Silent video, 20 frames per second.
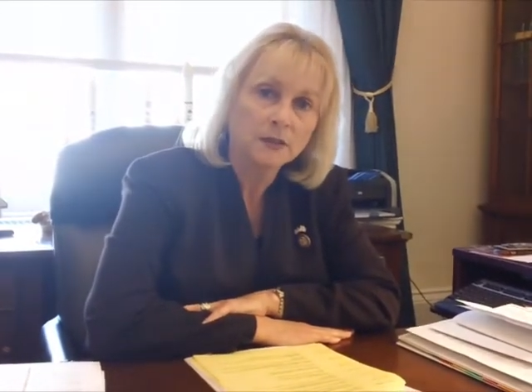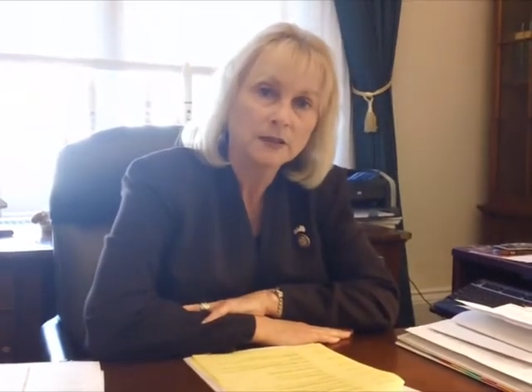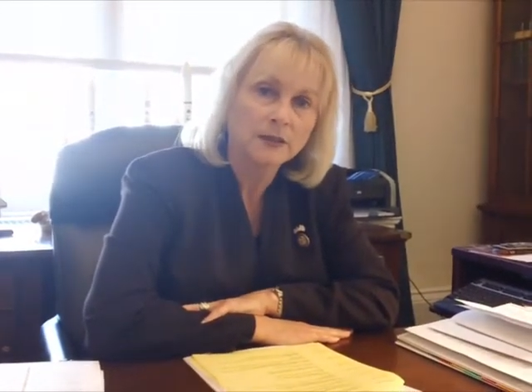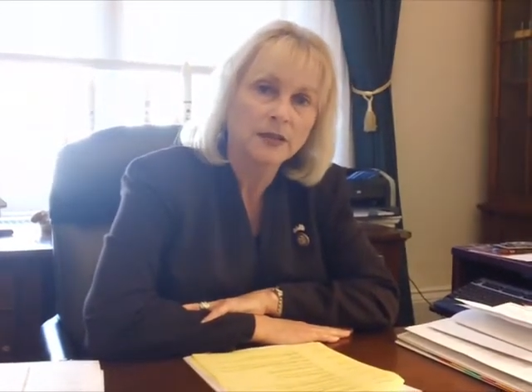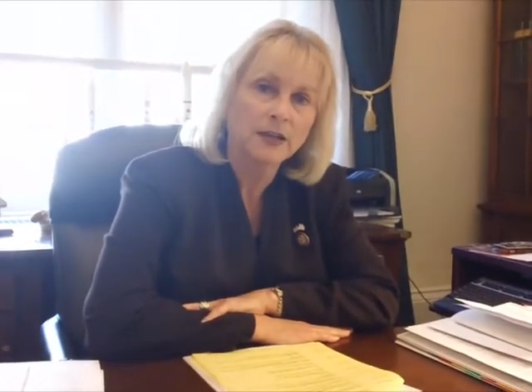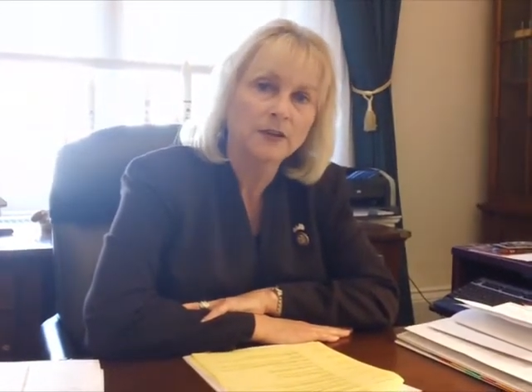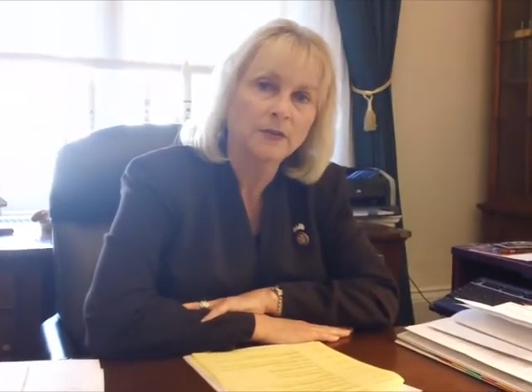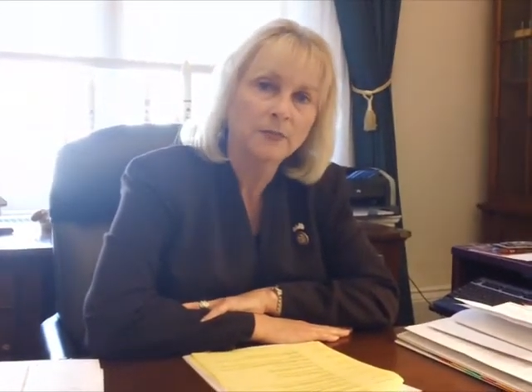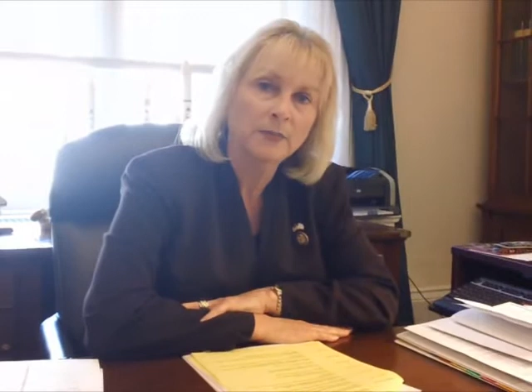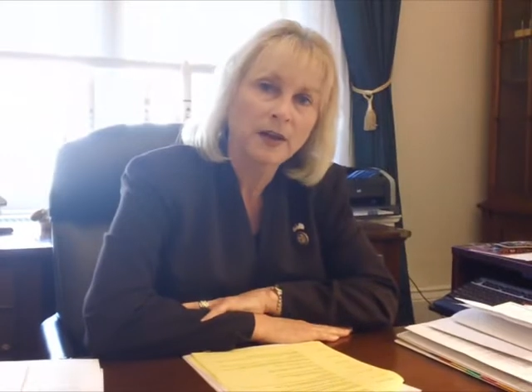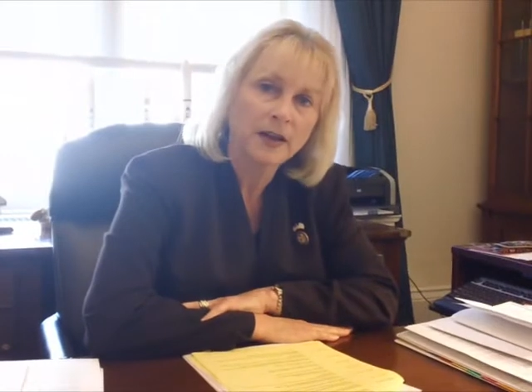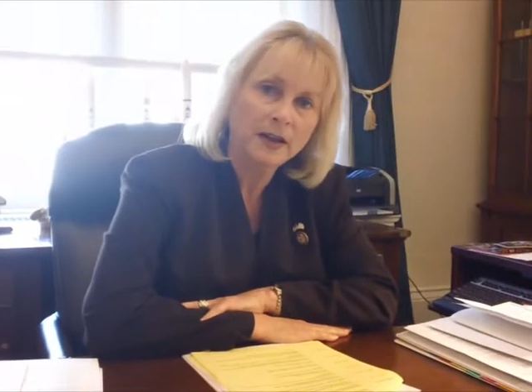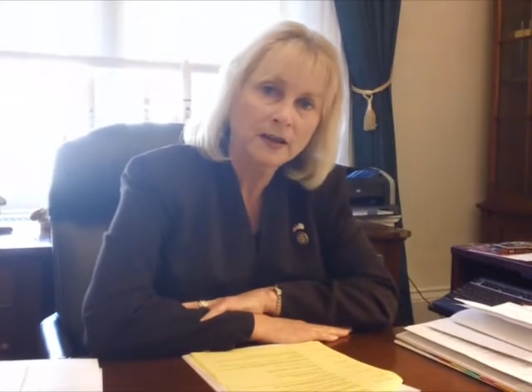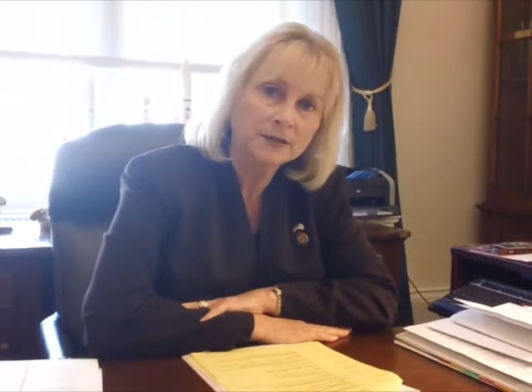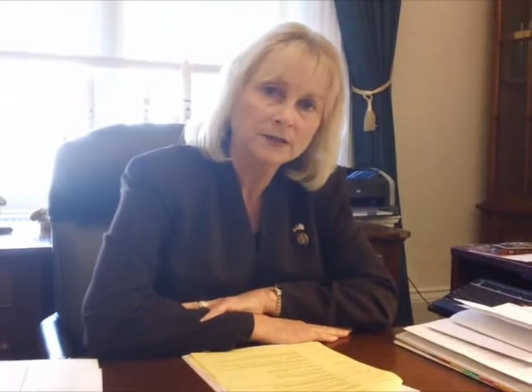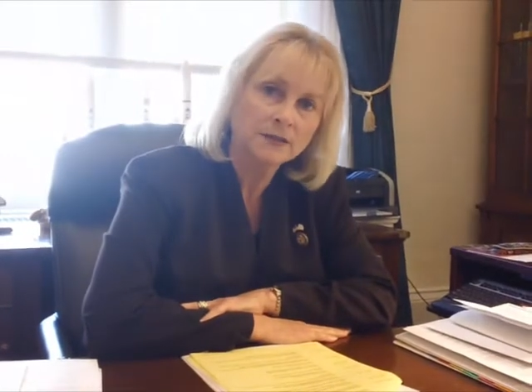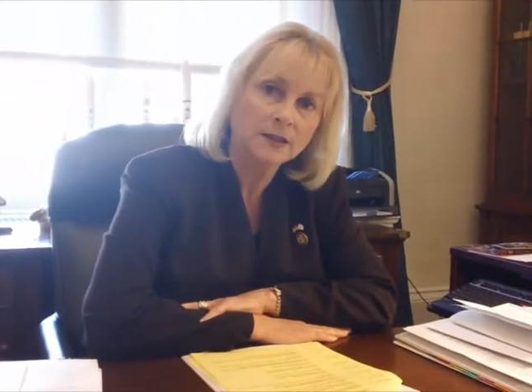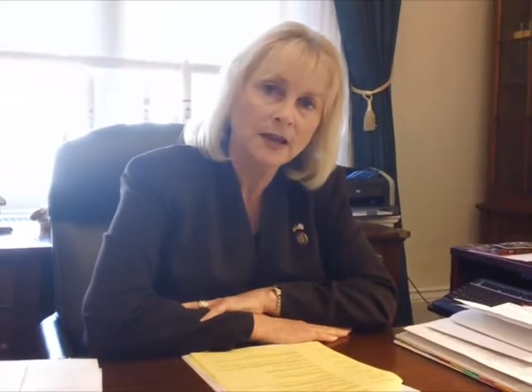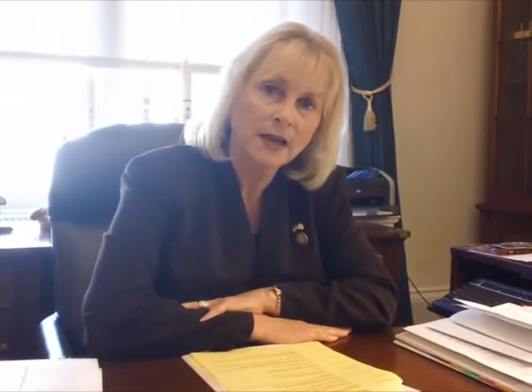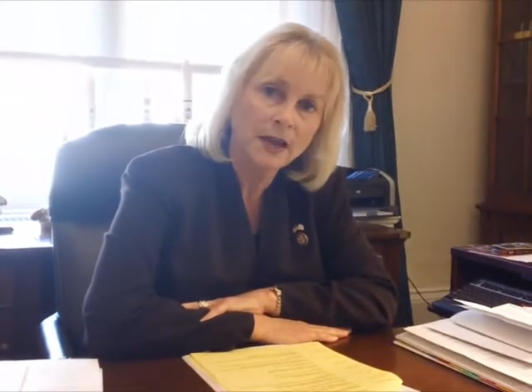that have
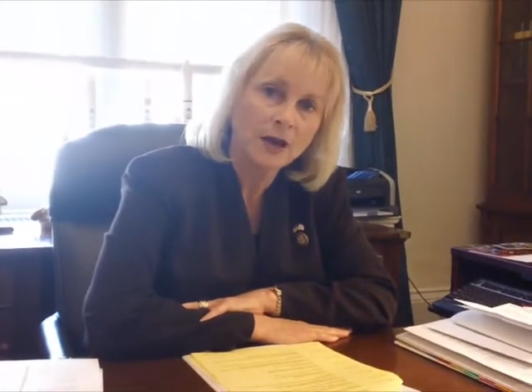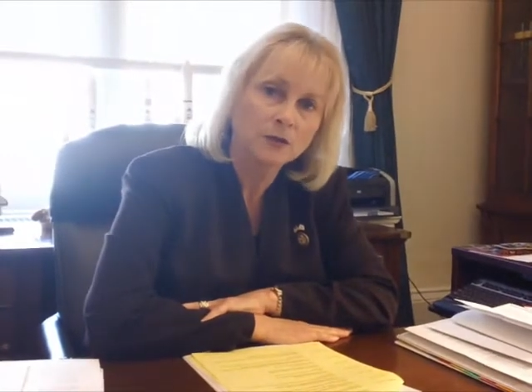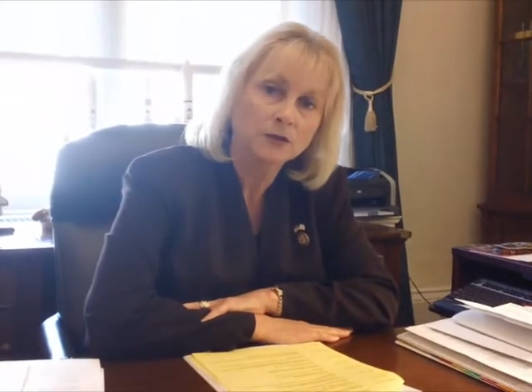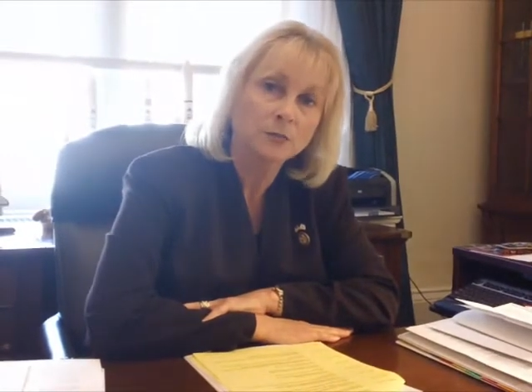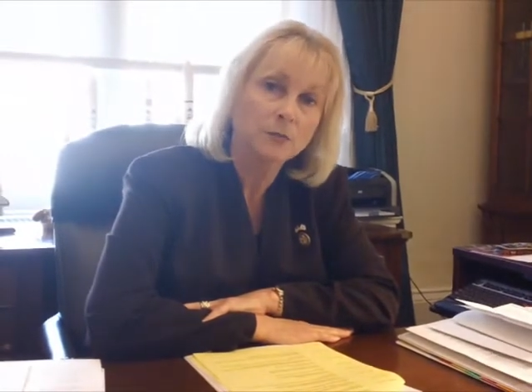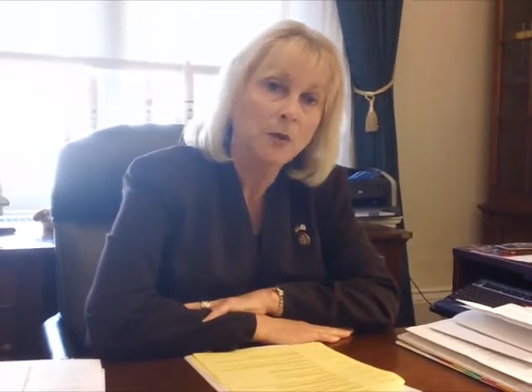passed the House